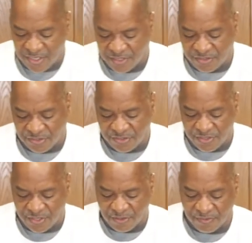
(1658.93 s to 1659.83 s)
me get this
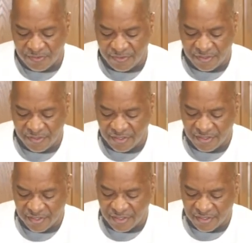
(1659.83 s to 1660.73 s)
dough
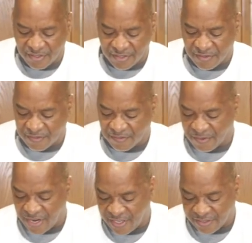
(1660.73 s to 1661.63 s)

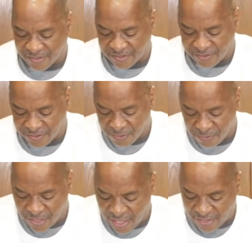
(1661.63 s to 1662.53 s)
right
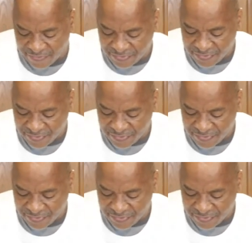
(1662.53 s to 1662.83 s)
so that